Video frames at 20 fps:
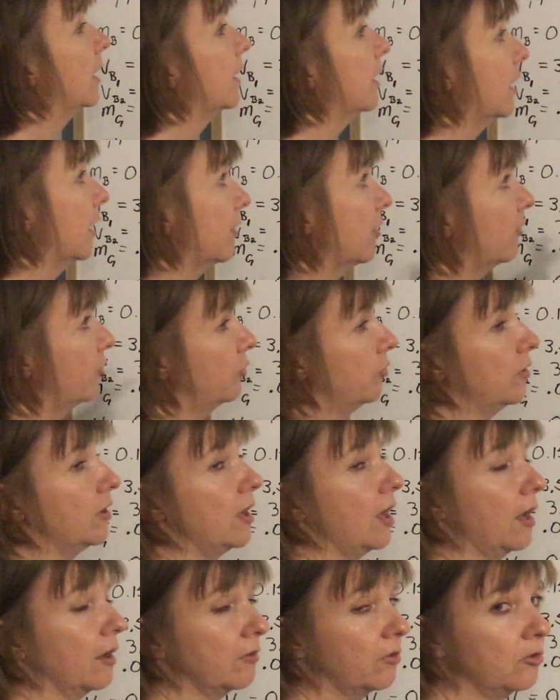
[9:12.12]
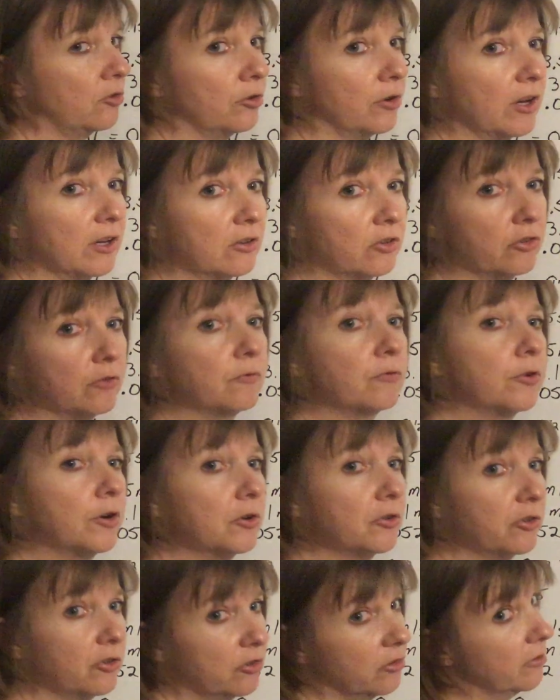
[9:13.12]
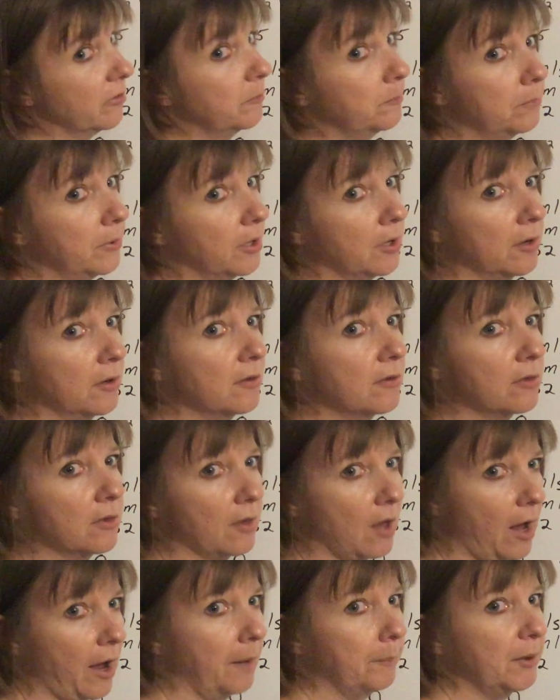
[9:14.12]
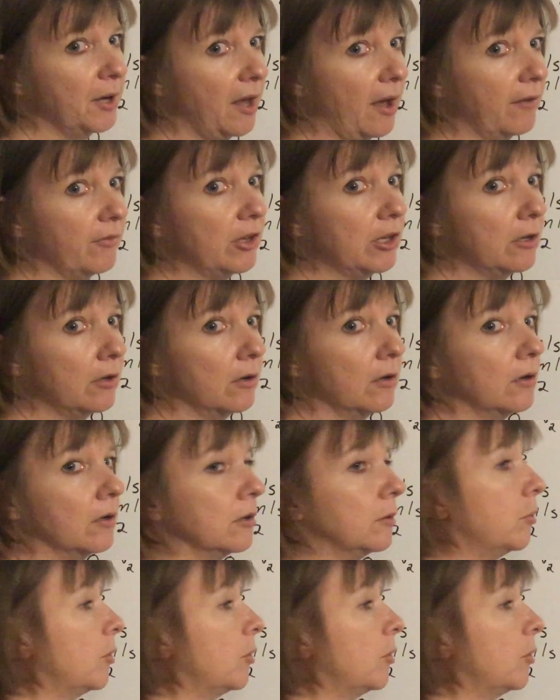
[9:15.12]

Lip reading: let's do the x direction first just because I happen to have it on the